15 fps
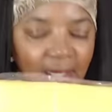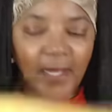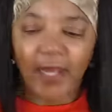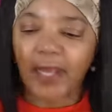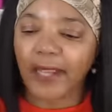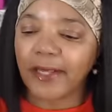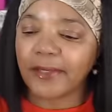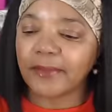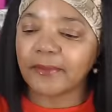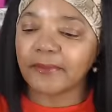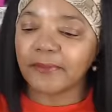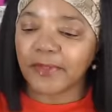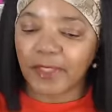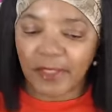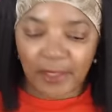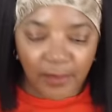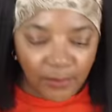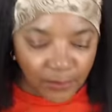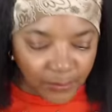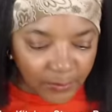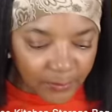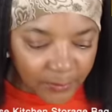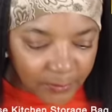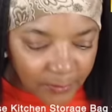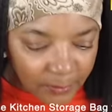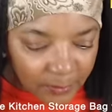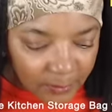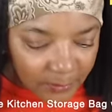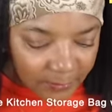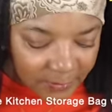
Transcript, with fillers: item that I ordered along